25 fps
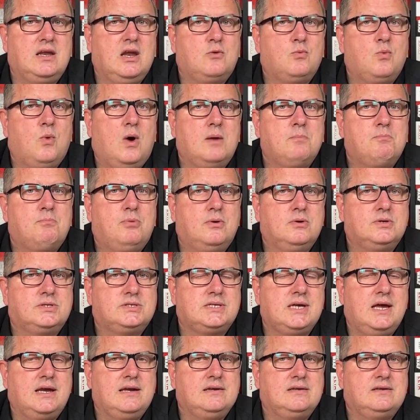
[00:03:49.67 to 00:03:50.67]
at
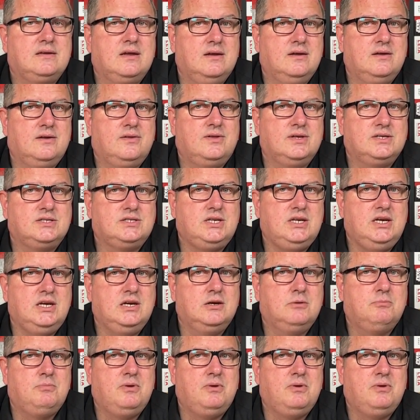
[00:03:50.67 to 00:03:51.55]
1% this year